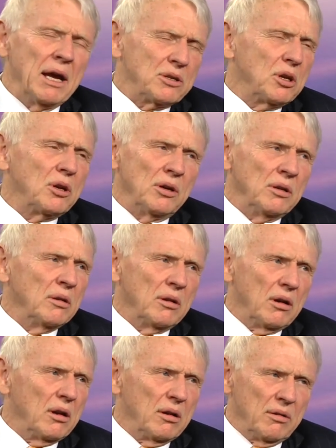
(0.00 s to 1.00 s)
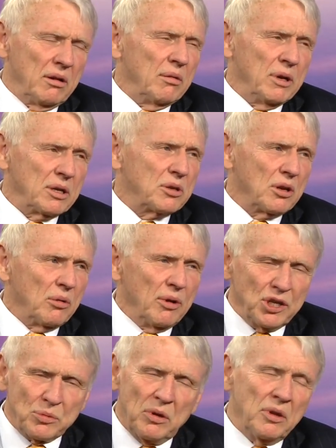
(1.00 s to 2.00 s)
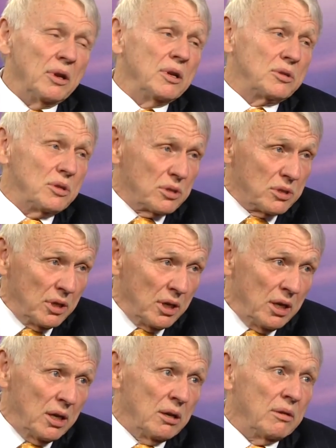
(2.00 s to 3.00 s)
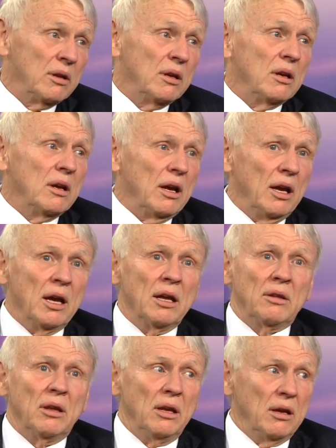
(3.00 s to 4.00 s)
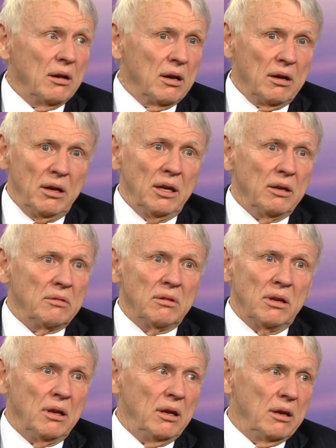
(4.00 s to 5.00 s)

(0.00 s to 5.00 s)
Mexican arrangement, and then it's just sent in, yes. And it